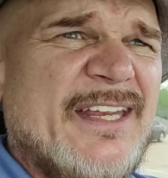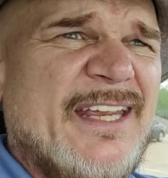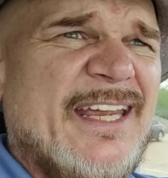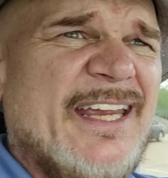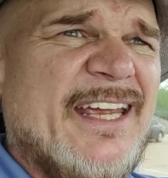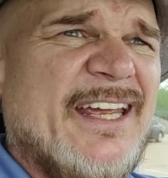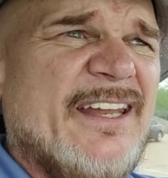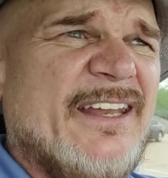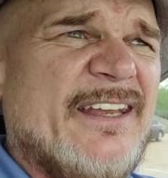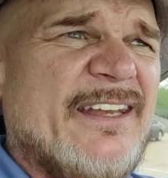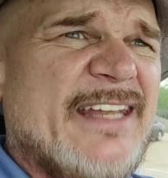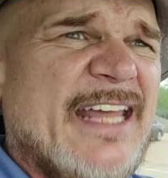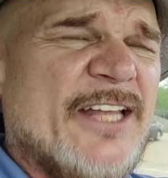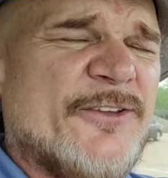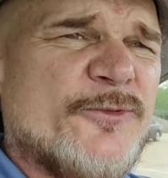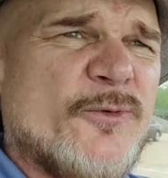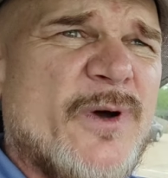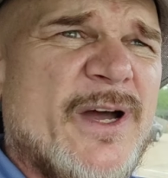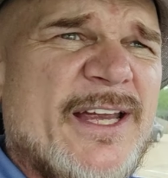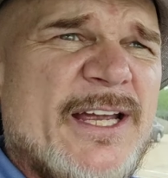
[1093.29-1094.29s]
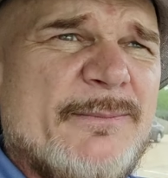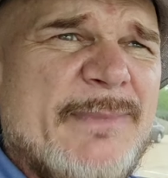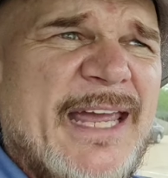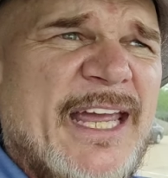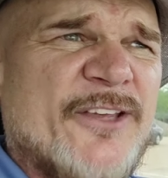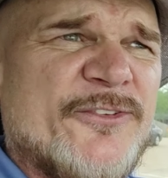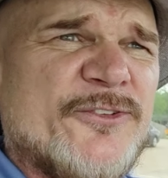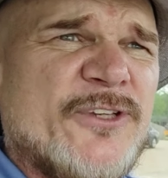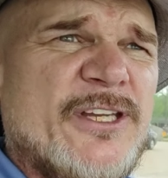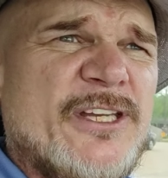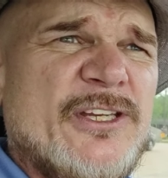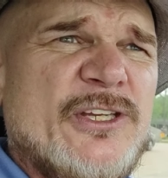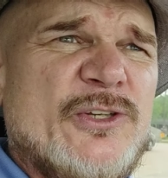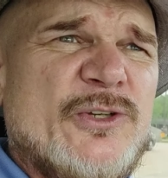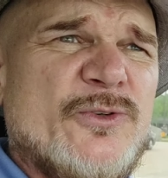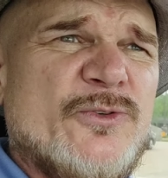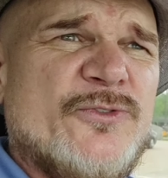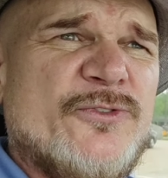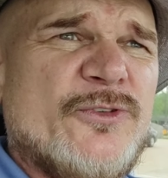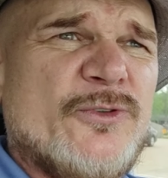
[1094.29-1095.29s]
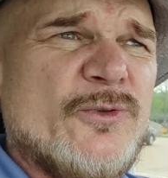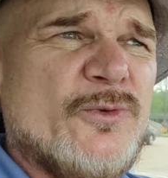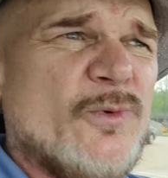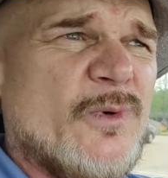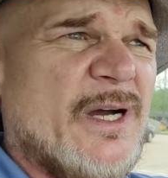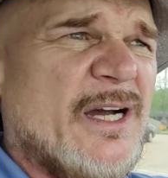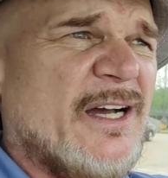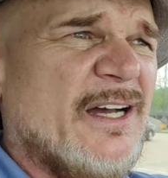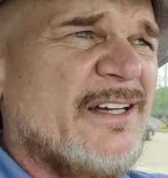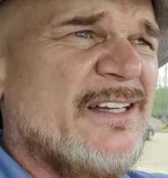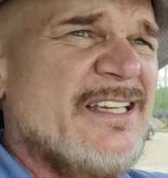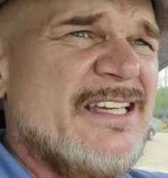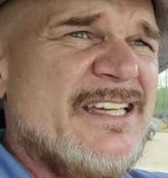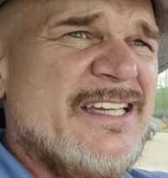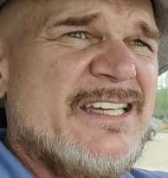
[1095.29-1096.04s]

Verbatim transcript: And that's why I'm asking you to uh,